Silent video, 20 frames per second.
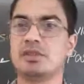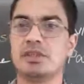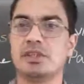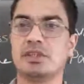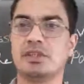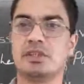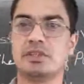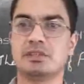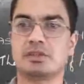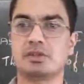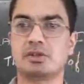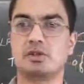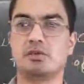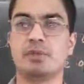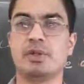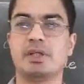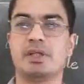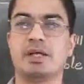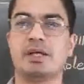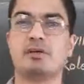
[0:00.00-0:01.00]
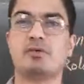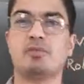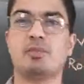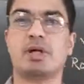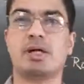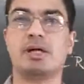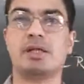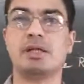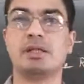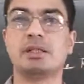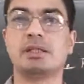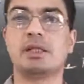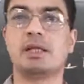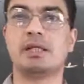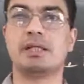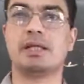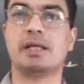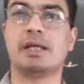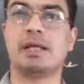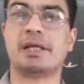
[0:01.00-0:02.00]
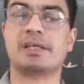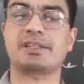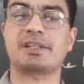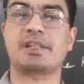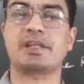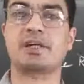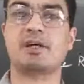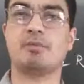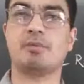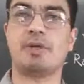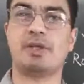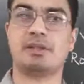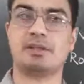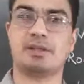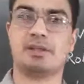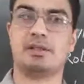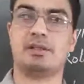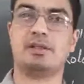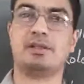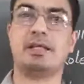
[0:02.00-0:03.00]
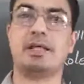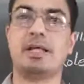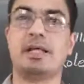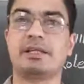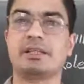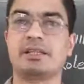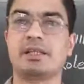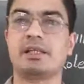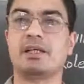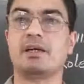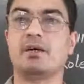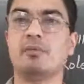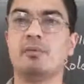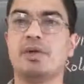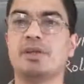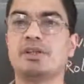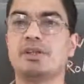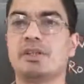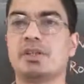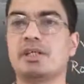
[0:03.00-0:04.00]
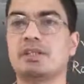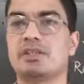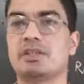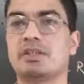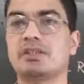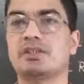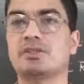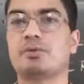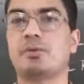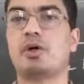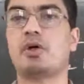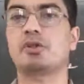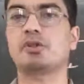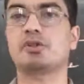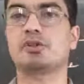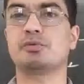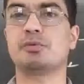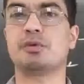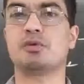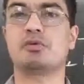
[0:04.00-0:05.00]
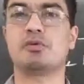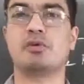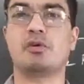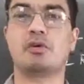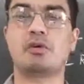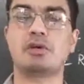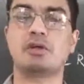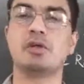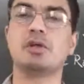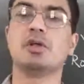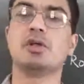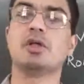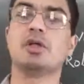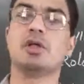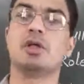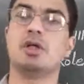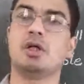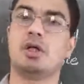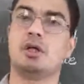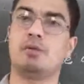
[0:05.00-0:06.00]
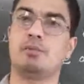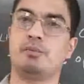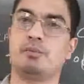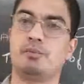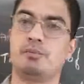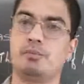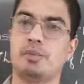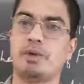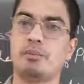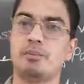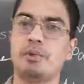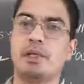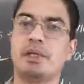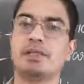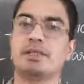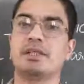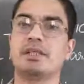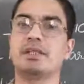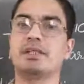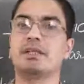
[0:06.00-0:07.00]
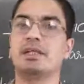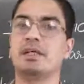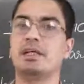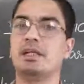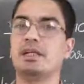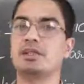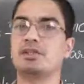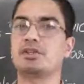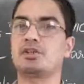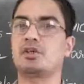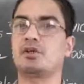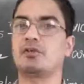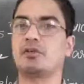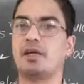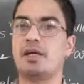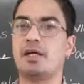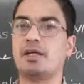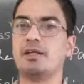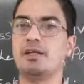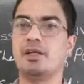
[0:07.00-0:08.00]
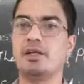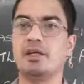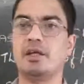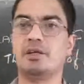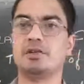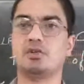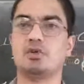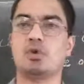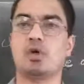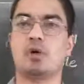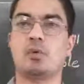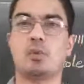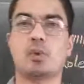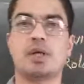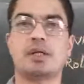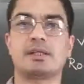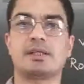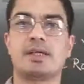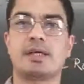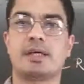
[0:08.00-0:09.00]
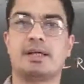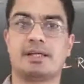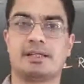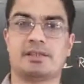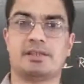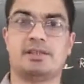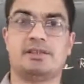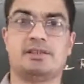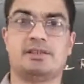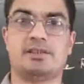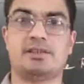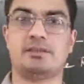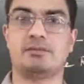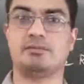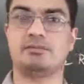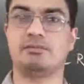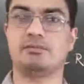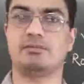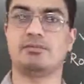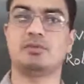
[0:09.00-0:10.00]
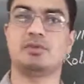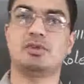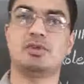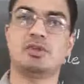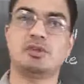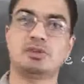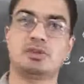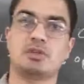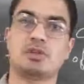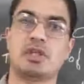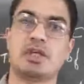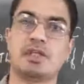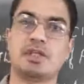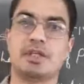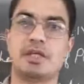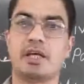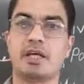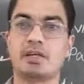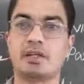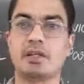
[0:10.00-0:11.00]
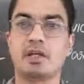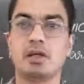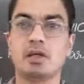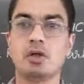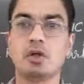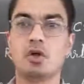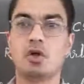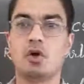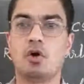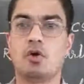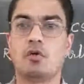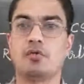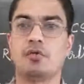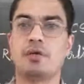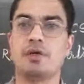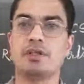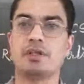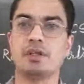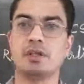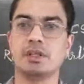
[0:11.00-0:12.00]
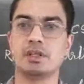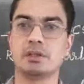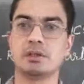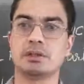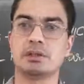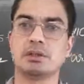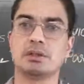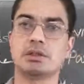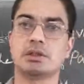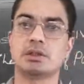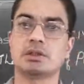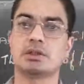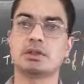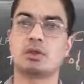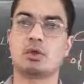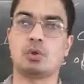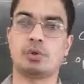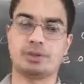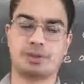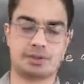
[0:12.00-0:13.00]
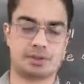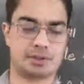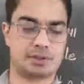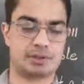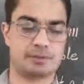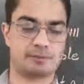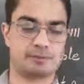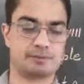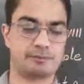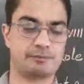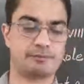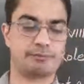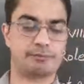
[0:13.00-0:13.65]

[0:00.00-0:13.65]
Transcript: It is to be done by the election commission. The election commission is responsible for publishing the list of candidates who have won the elections. So that they are the official source.